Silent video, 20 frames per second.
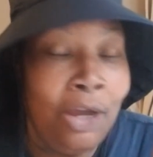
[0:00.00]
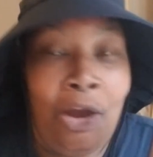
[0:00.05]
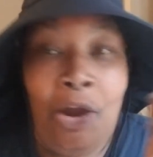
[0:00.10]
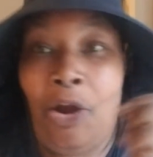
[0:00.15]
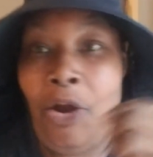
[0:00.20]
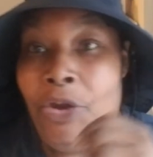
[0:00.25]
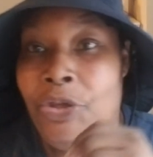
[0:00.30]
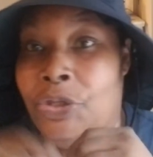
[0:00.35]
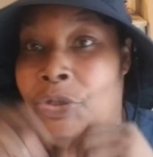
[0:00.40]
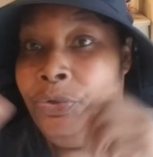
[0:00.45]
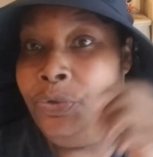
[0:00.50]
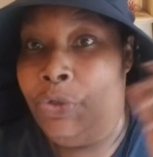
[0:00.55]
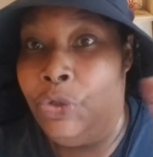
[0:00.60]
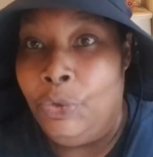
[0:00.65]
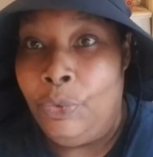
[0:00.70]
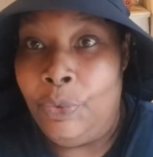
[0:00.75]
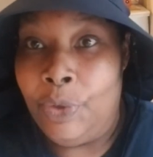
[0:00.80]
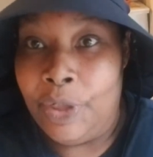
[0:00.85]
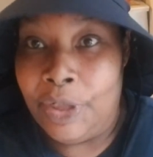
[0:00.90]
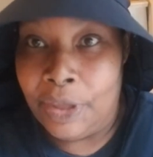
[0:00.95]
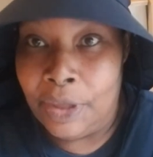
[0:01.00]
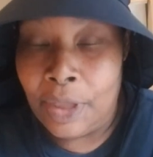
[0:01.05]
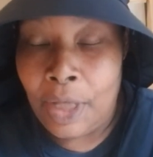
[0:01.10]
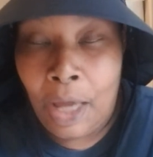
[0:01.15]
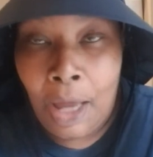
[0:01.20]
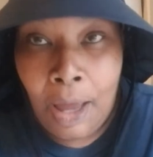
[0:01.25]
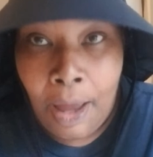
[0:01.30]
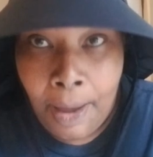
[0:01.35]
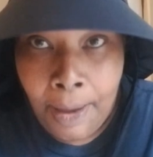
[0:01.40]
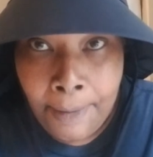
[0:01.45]
Are you doing
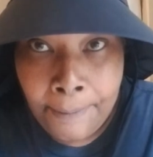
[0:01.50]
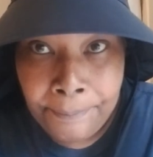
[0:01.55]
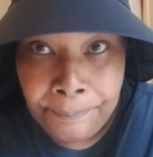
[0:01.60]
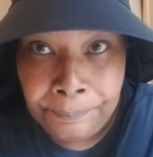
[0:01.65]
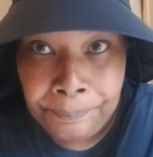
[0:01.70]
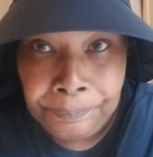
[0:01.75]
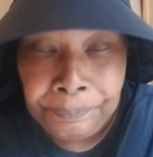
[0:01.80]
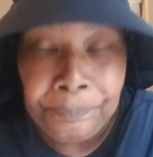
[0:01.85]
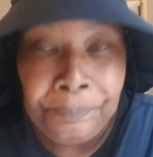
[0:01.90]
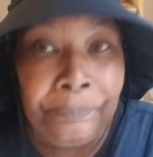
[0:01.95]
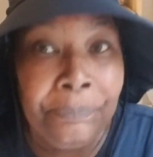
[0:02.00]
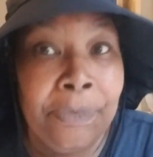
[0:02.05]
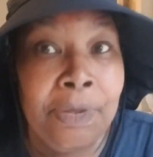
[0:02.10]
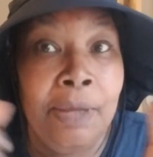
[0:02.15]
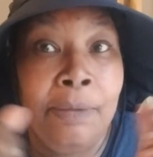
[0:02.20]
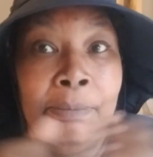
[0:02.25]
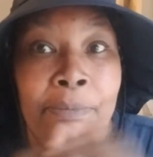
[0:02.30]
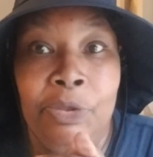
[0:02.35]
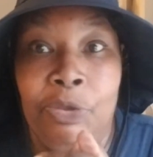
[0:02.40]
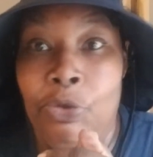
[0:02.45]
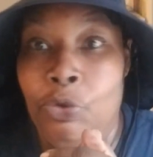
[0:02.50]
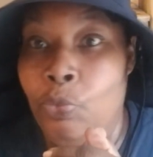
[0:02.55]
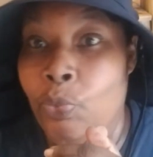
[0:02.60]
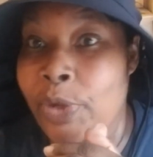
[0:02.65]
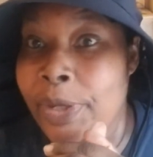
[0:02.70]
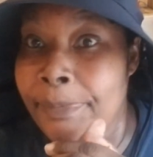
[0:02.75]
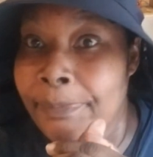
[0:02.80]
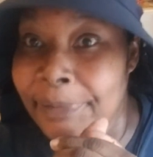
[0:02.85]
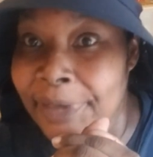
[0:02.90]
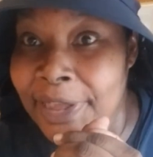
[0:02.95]

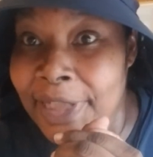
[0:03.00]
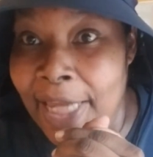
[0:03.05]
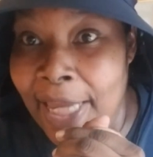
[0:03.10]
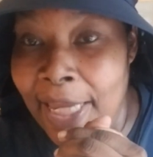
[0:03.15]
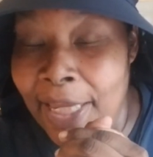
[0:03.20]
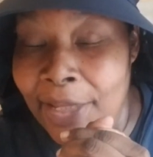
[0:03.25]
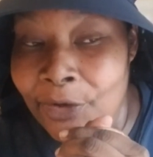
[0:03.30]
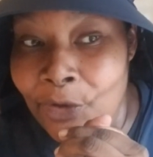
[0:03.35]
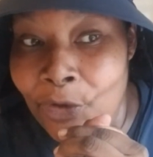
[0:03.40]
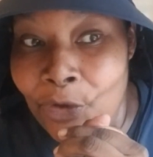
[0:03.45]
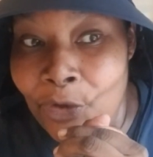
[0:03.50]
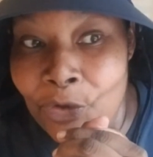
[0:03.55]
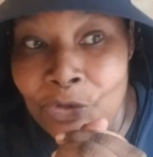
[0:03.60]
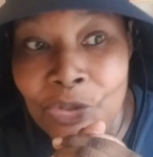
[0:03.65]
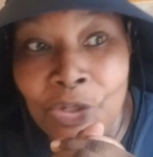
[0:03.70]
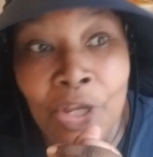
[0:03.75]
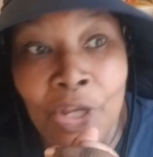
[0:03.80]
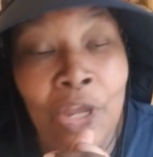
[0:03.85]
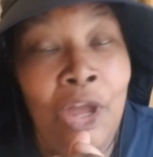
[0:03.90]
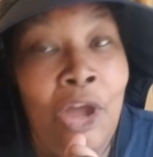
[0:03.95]
sweet potatoes?